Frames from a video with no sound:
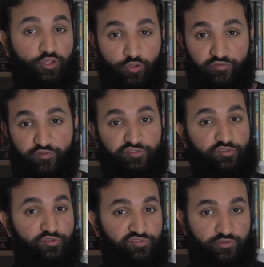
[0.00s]
not
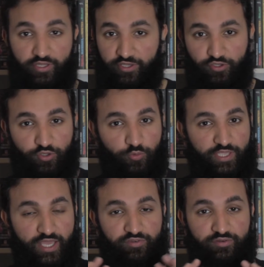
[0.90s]
fossils,
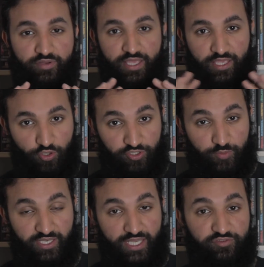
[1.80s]
we haven't got
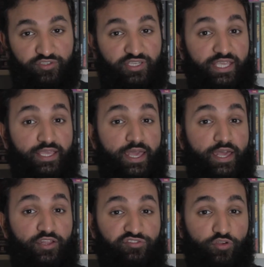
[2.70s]
them alive today.
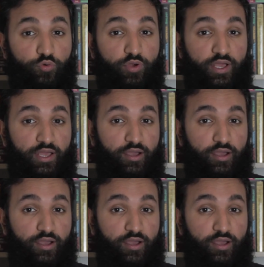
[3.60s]
So